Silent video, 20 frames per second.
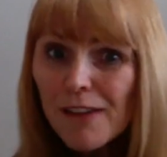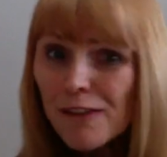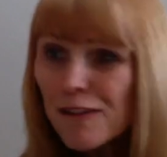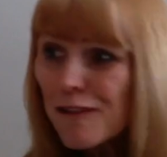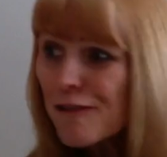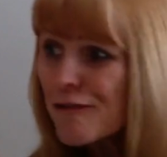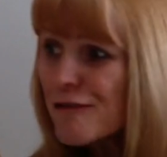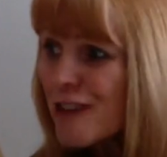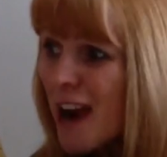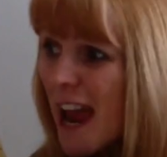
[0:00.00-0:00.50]

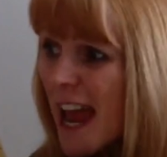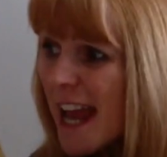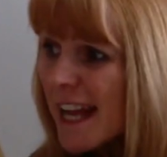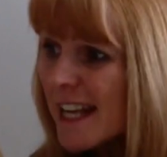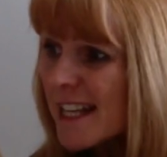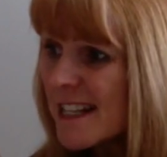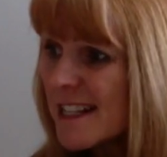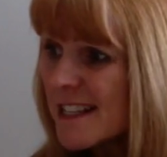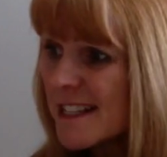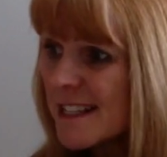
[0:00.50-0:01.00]

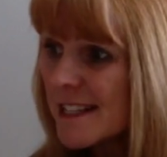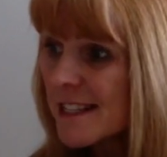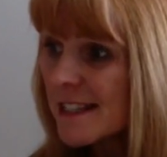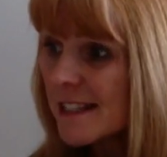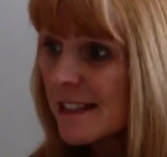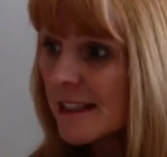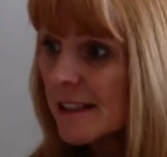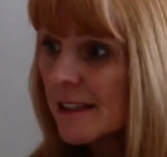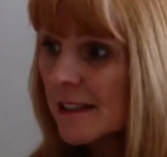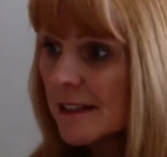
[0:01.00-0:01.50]

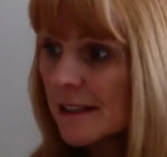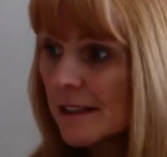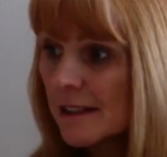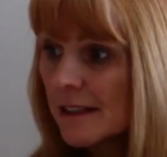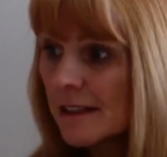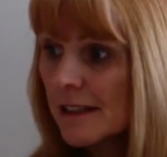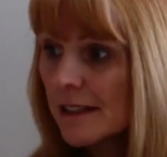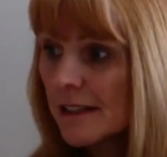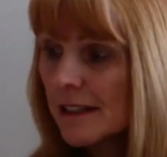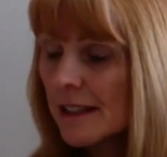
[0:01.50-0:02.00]
friends.
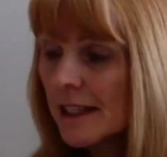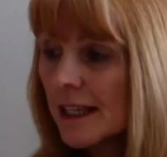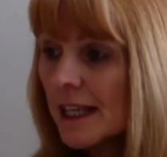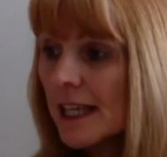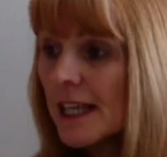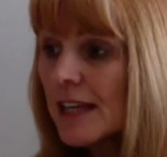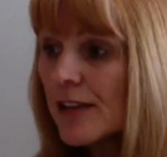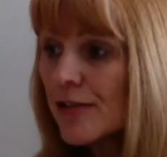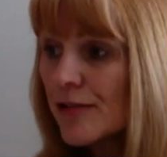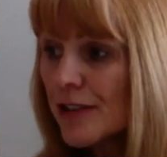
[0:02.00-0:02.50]

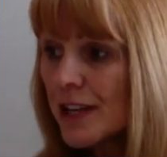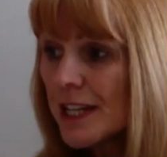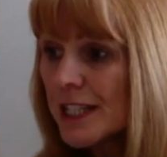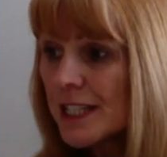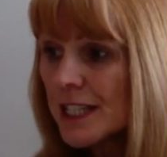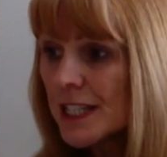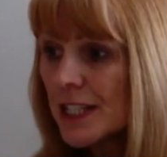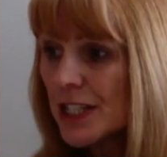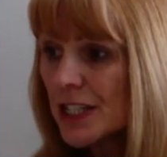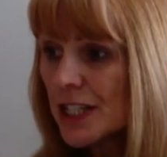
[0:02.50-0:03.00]
He
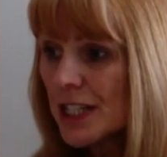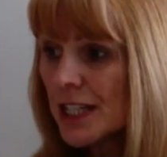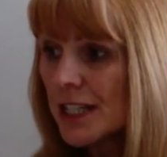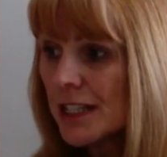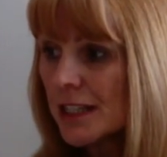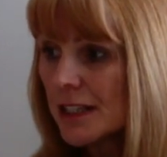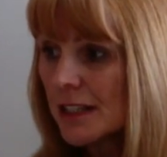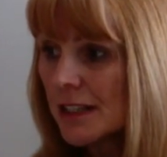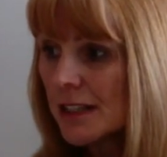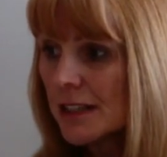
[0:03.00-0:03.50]
greeted
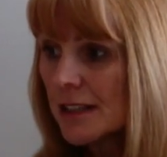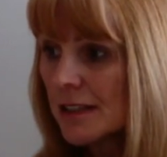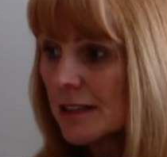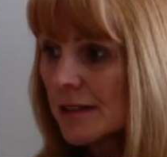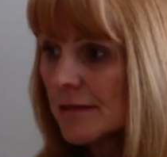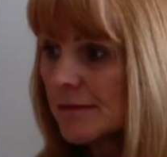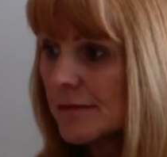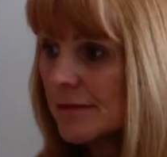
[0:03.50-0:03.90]
Jesus.